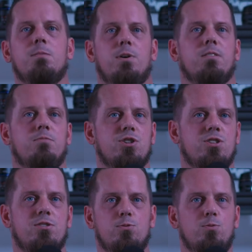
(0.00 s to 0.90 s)
But just
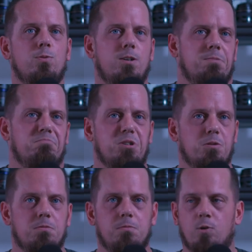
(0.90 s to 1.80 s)
to do, you
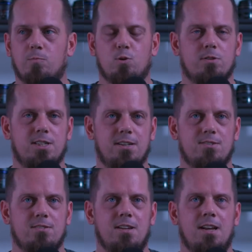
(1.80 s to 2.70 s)
know, one more
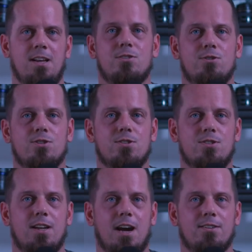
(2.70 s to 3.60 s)
test. So just to
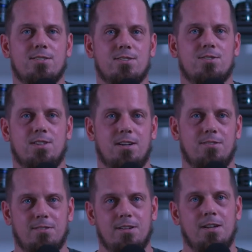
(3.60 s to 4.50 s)
see how does this
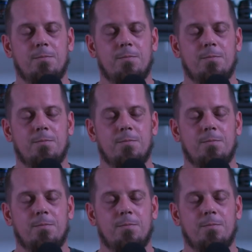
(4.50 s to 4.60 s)
sound